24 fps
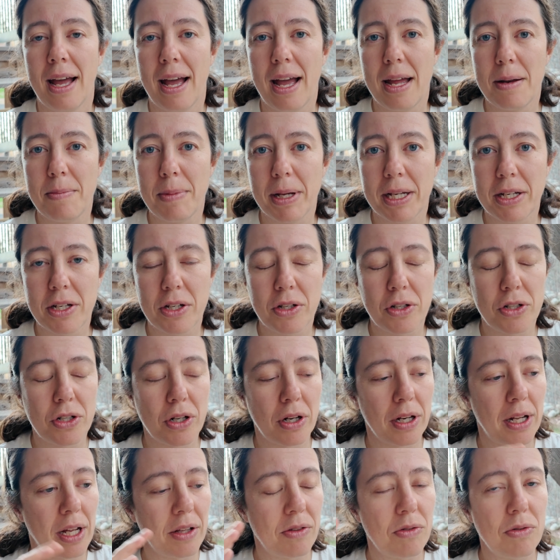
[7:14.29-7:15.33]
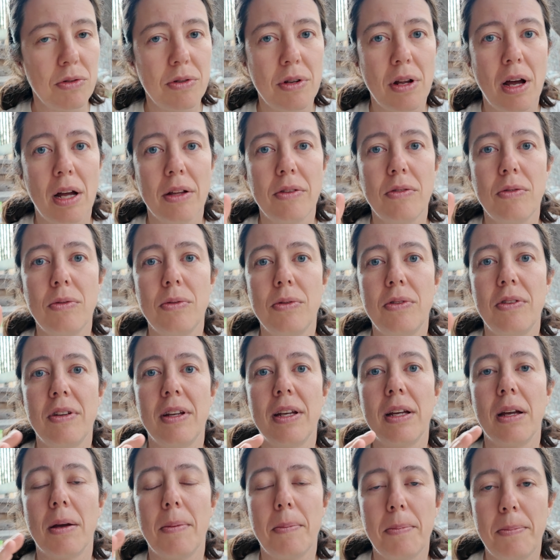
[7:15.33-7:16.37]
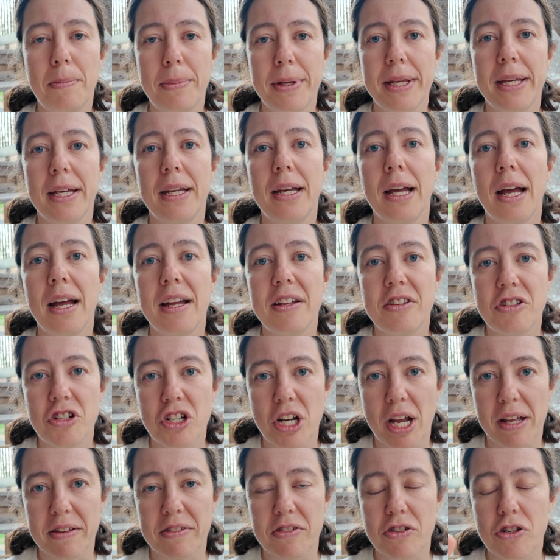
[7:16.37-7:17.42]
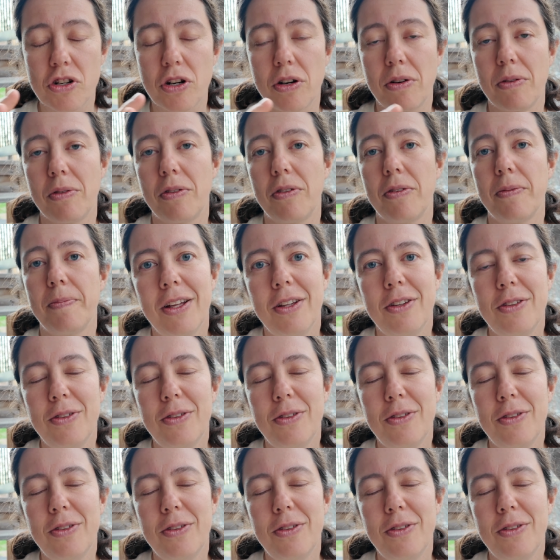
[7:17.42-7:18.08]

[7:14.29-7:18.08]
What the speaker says: and making sure that you're not using big gestures.